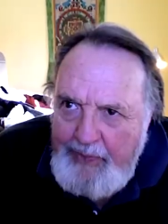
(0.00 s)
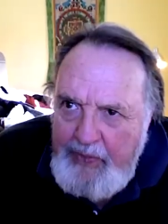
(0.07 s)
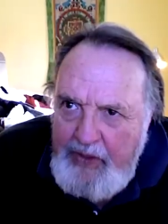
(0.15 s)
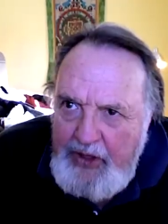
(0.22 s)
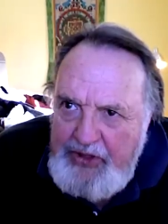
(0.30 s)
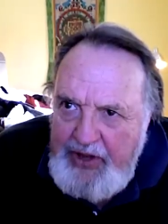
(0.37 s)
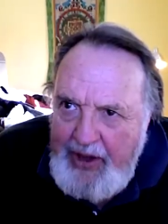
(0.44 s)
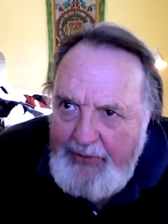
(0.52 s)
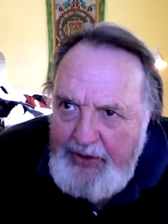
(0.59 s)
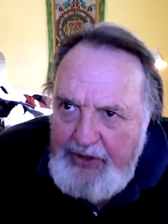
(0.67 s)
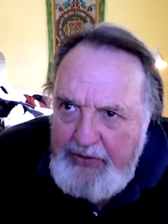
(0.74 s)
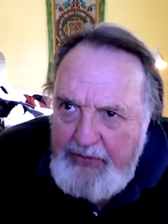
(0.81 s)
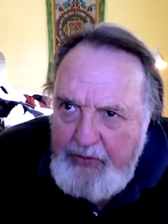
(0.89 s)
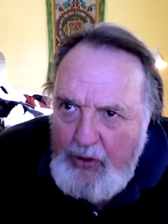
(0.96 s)
the 7
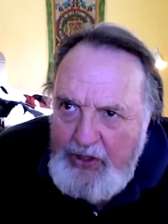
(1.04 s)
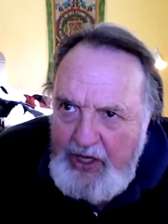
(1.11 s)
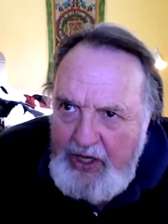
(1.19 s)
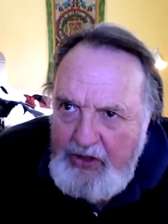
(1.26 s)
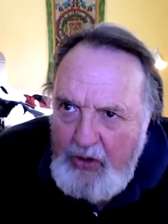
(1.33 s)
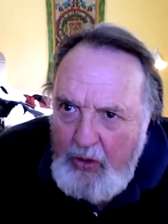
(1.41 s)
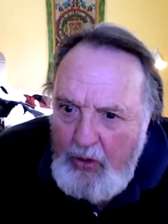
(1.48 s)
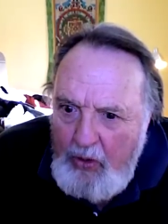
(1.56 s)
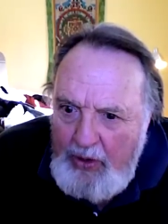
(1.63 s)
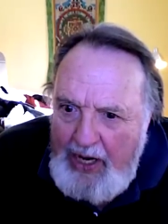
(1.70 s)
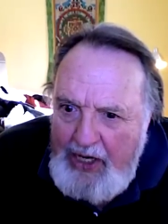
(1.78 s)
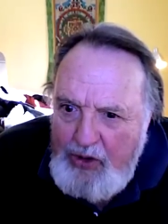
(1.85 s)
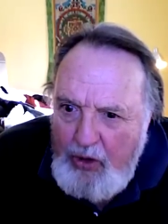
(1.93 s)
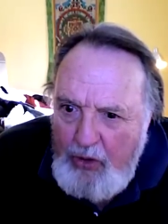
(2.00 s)
to 14 year old
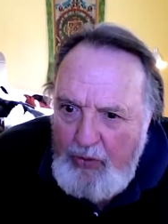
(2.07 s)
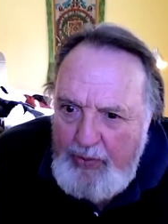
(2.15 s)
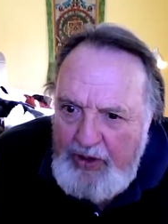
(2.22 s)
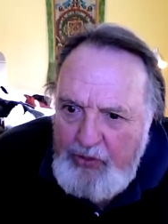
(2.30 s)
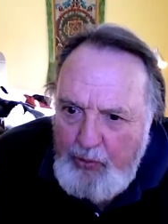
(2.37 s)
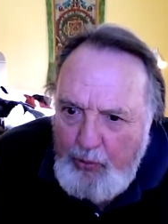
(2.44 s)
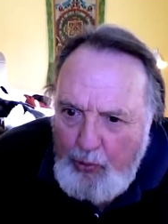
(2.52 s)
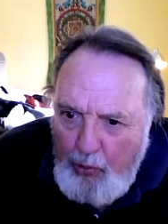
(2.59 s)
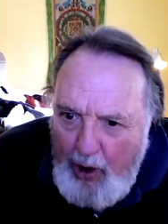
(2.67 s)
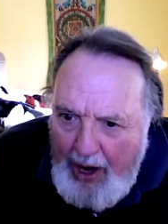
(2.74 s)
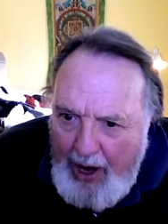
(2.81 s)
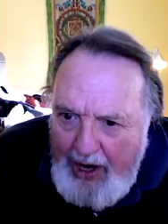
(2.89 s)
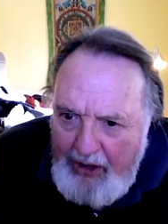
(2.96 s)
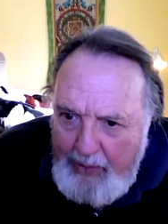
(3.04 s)
age group is
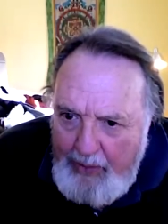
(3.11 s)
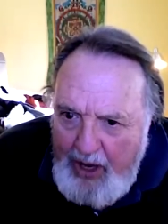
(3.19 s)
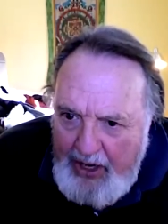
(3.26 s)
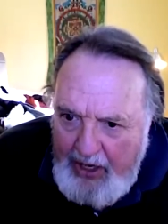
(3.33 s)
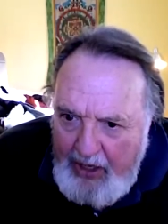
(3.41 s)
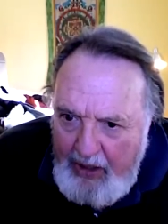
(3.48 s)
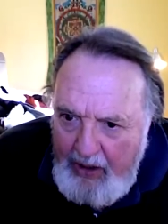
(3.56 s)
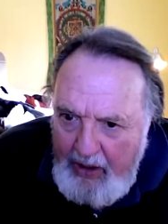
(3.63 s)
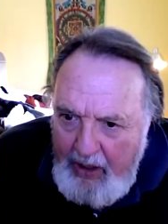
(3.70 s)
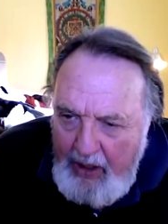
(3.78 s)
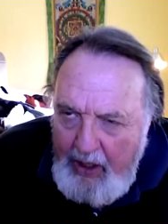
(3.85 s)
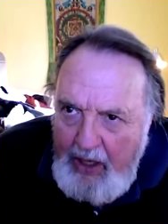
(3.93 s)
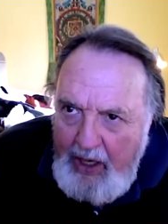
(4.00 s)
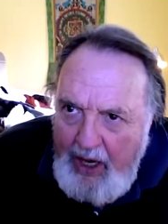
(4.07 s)
right on the money.
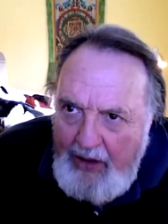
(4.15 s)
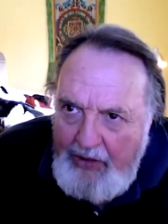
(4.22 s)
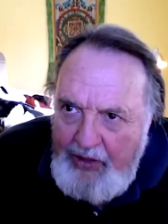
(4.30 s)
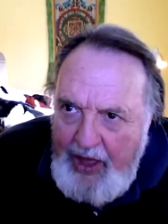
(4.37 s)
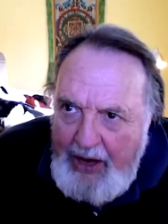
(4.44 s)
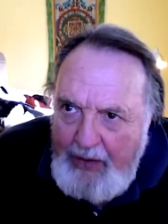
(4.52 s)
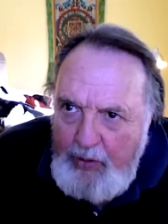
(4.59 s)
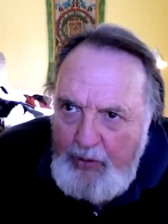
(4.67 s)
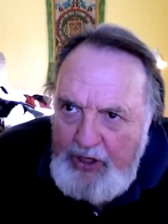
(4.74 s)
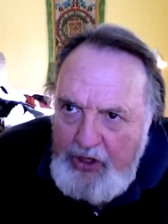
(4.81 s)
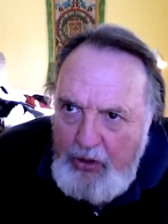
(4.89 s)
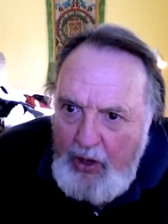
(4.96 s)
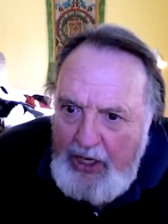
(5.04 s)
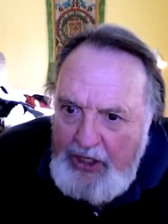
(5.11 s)
And then we
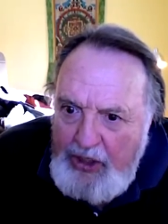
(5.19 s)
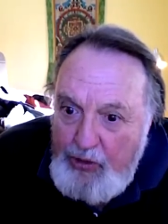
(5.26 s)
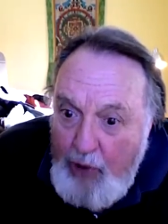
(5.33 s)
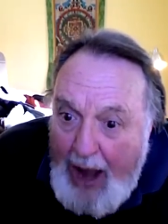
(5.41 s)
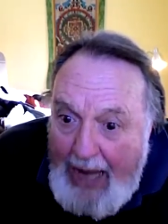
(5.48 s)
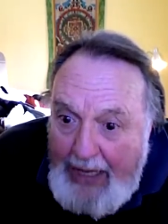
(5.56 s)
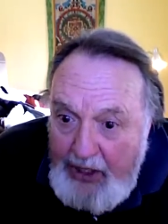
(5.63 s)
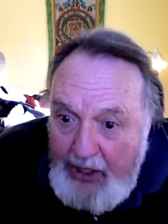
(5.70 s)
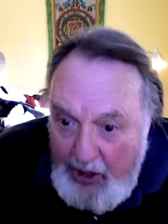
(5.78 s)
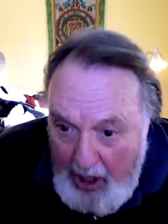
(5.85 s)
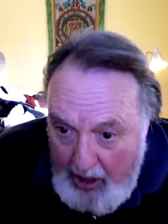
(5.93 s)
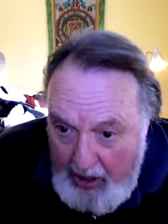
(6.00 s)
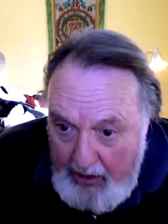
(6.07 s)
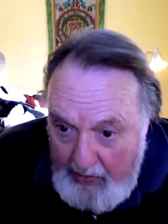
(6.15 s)
do a
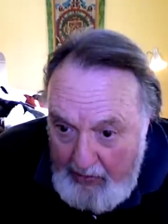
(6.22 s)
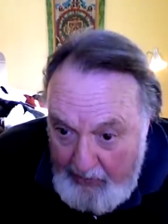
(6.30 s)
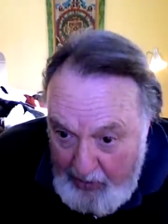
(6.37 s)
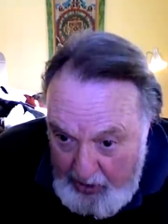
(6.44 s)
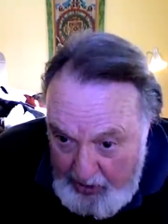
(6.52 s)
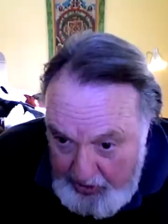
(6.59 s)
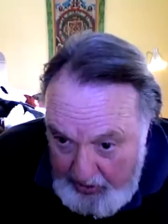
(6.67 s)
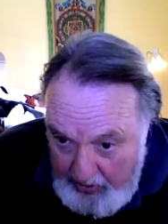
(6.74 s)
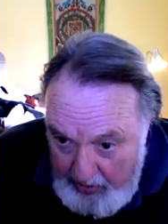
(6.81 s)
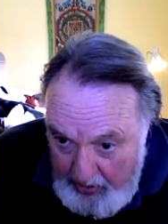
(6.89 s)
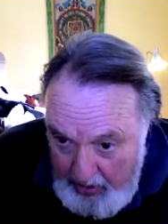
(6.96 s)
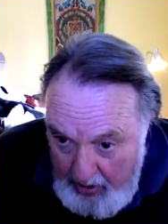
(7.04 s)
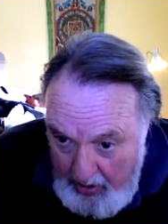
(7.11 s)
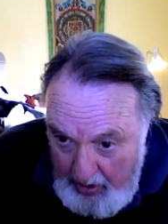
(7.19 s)
Dragonlark
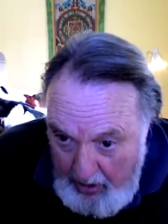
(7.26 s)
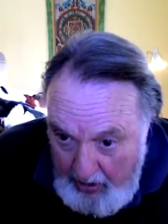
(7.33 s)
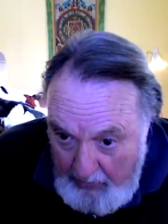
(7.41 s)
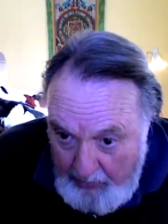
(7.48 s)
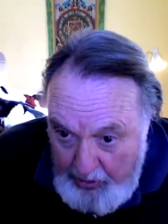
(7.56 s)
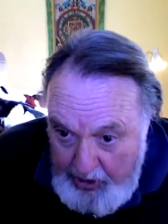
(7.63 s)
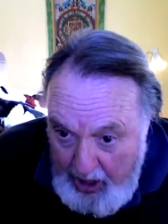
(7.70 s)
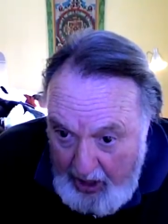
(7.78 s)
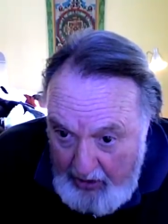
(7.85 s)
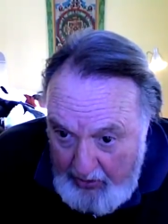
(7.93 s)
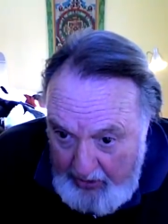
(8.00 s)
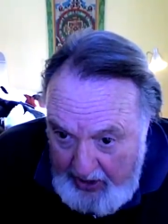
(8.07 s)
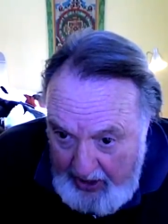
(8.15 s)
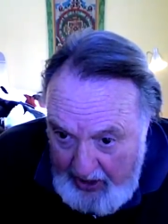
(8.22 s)
version for
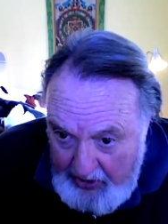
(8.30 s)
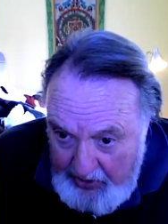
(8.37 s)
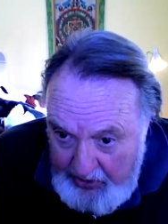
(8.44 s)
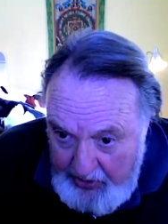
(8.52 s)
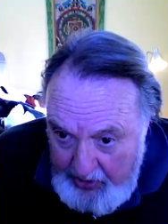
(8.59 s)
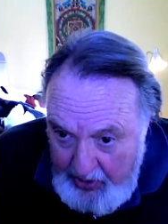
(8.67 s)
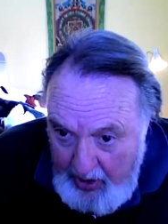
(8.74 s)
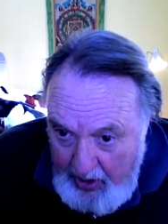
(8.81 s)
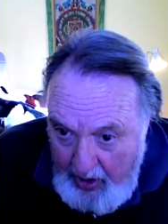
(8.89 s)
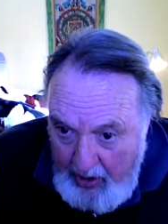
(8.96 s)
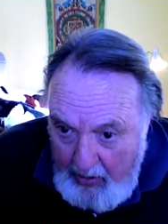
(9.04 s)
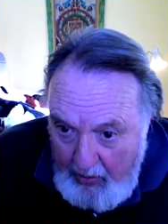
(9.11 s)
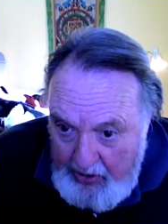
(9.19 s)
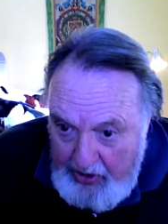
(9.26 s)
younger kids,
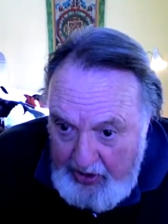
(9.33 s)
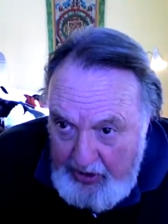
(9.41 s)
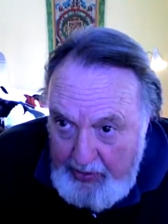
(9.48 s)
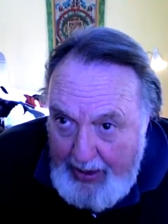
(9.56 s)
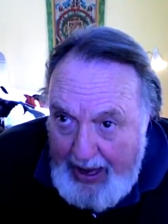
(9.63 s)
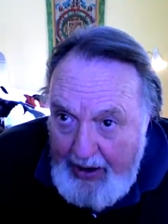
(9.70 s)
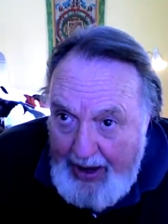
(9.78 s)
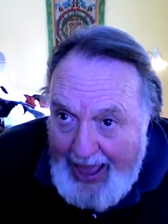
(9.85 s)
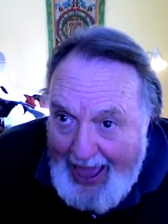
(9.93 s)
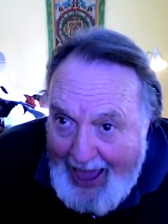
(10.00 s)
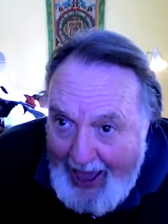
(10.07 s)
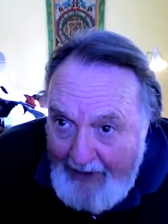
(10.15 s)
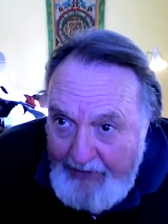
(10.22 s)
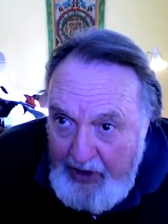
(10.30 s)
which is about
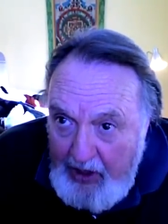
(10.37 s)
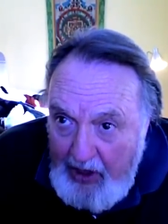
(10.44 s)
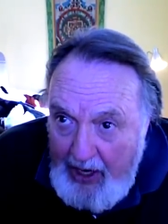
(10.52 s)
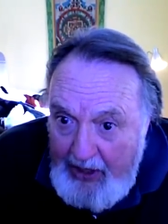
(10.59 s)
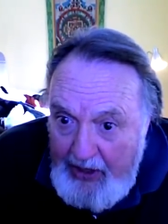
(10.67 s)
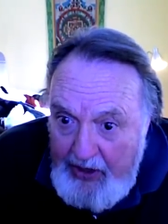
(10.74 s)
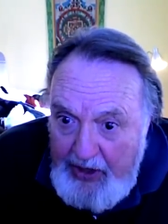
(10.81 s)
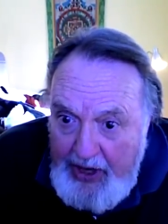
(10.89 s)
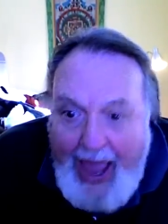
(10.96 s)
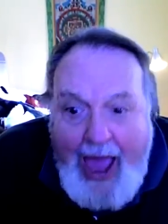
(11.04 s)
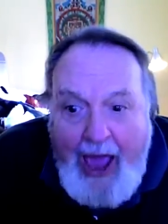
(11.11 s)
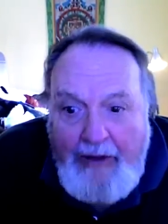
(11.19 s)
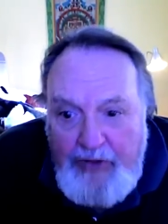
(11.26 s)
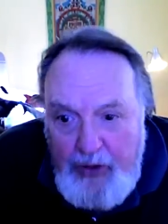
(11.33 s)
half the length and
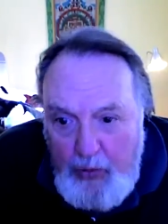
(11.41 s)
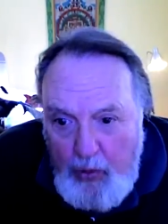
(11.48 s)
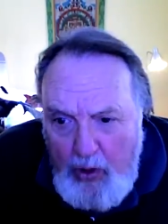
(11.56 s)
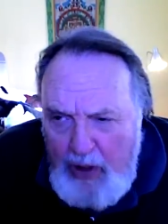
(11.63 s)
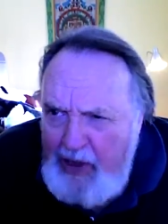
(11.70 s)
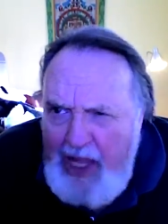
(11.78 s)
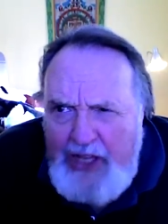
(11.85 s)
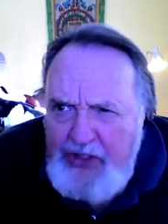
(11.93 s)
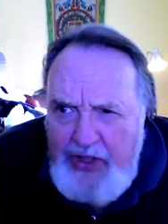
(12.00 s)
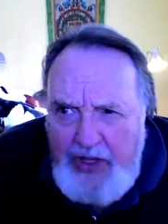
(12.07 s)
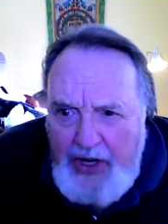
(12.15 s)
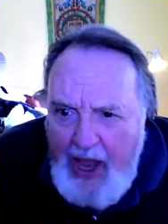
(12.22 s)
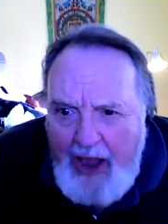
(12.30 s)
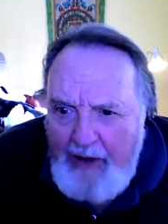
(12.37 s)
half the word, less
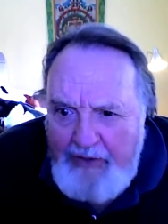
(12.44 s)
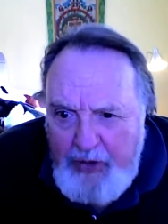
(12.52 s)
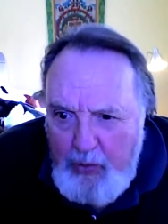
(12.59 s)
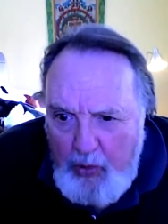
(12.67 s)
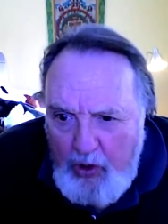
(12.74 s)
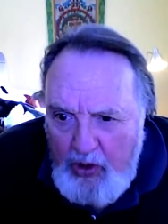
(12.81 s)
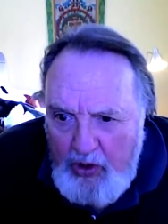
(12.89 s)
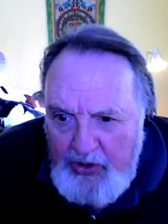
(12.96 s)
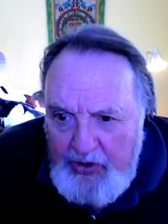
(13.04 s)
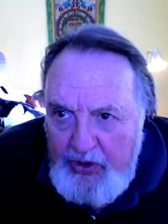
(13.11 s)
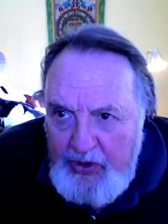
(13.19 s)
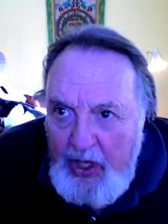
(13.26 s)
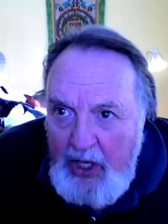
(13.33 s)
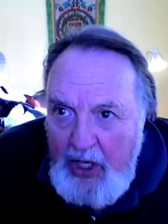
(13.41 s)
than half the words.